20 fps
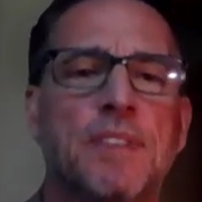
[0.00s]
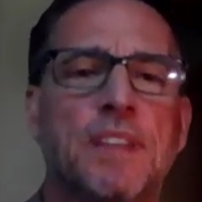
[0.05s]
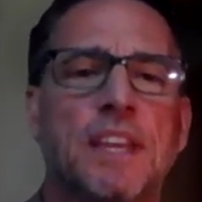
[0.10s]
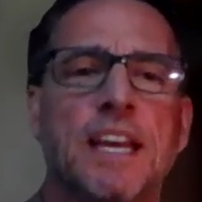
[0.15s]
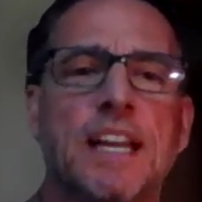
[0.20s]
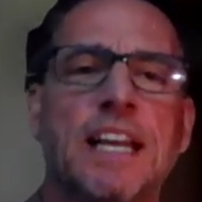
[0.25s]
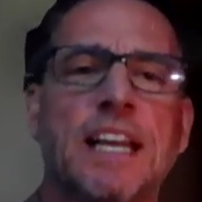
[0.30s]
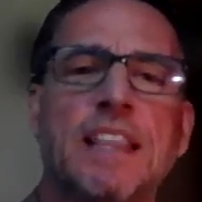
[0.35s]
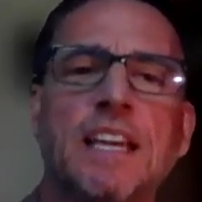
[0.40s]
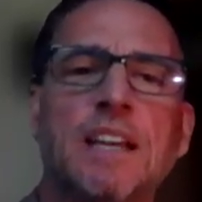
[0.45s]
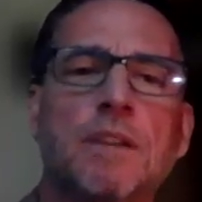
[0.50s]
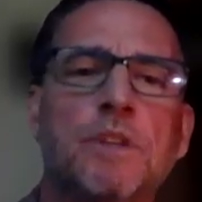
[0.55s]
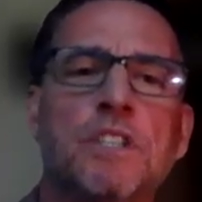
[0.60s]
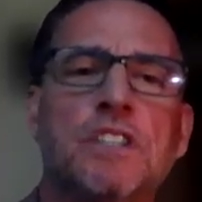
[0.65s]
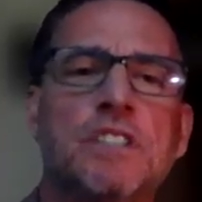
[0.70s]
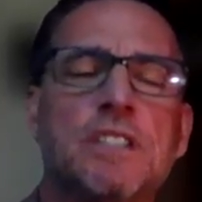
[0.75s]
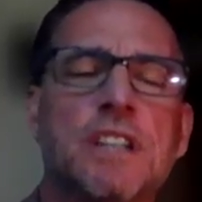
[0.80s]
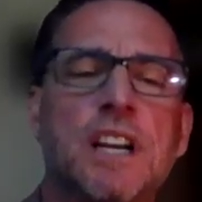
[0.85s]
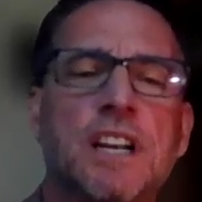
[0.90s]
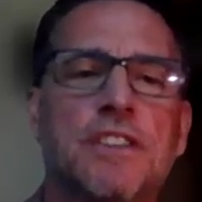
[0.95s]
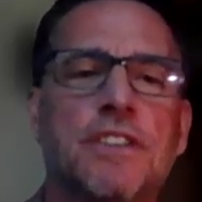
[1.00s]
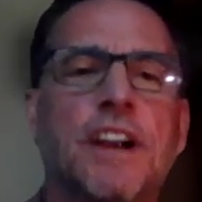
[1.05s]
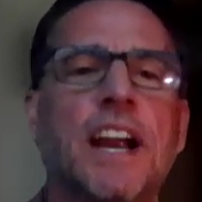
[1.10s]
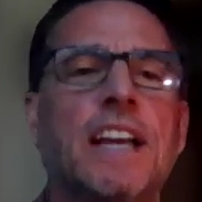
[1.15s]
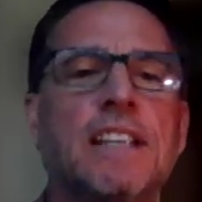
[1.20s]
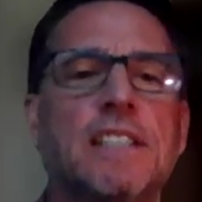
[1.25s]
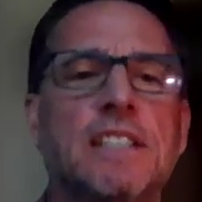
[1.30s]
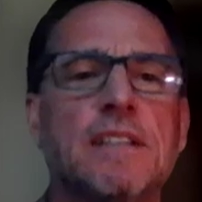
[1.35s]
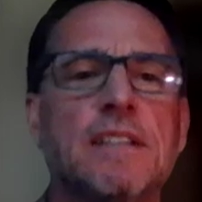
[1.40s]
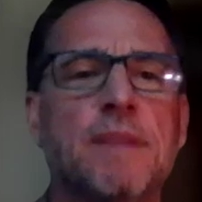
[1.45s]
And I think we just
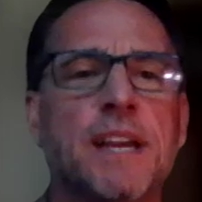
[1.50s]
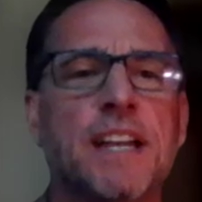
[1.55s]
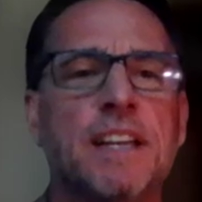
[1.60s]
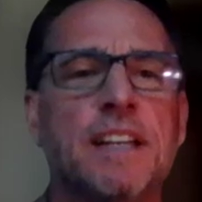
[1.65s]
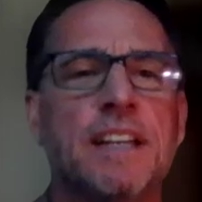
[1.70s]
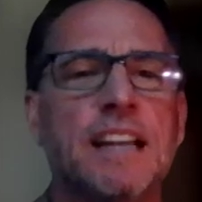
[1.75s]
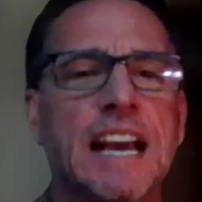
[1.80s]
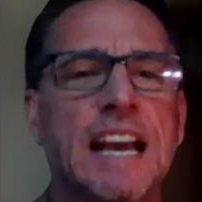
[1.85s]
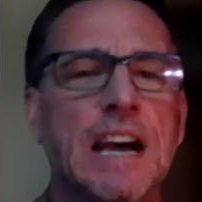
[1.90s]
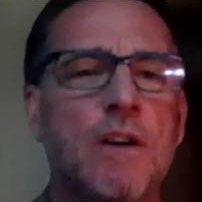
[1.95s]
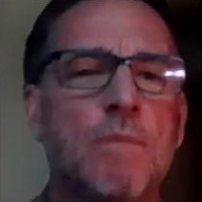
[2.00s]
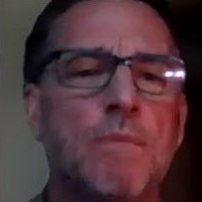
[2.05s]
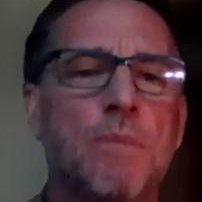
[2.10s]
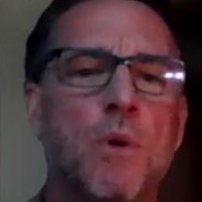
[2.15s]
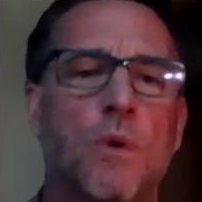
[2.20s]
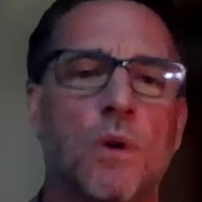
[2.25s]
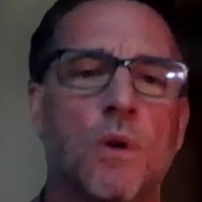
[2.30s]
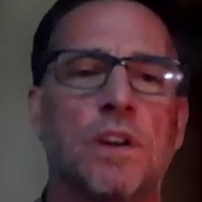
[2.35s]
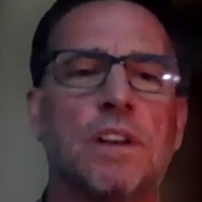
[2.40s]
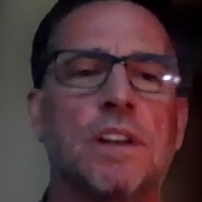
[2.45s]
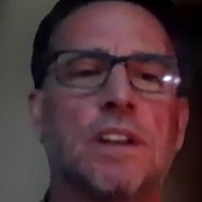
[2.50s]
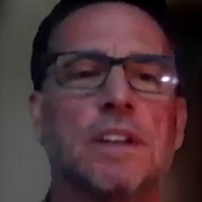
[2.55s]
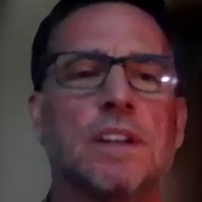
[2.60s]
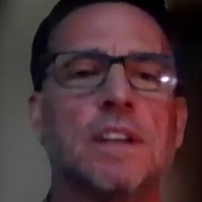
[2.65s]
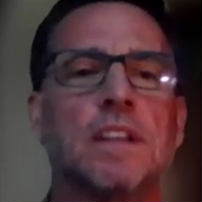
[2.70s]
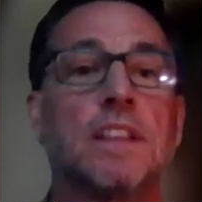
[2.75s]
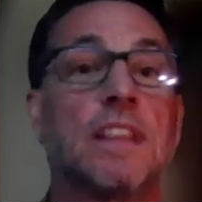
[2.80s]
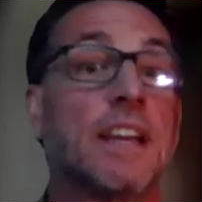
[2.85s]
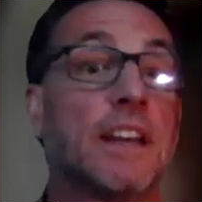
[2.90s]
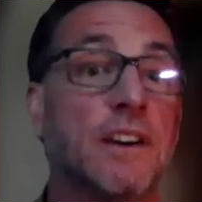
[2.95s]
underestimated how important
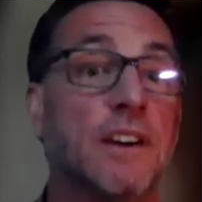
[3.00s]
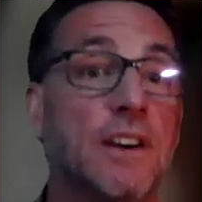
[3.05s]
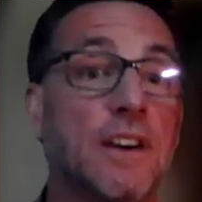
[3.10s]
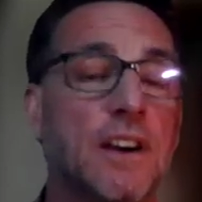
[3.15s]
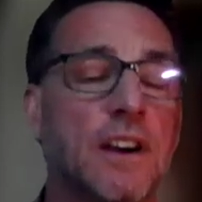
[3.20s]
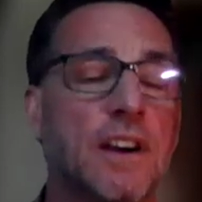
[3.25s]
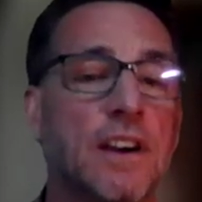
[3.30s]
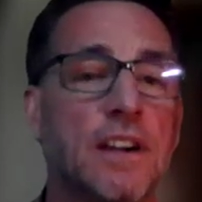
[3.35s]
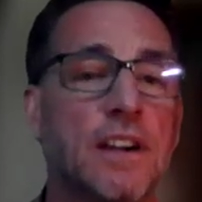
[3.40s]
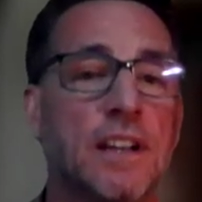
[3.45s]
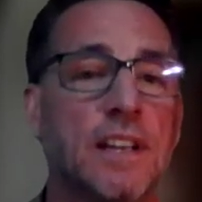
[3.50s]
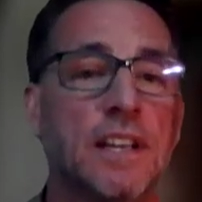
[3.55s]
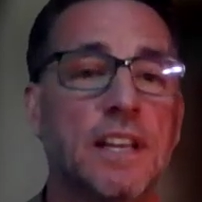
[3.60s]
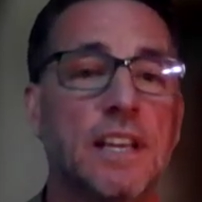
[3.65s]
they are,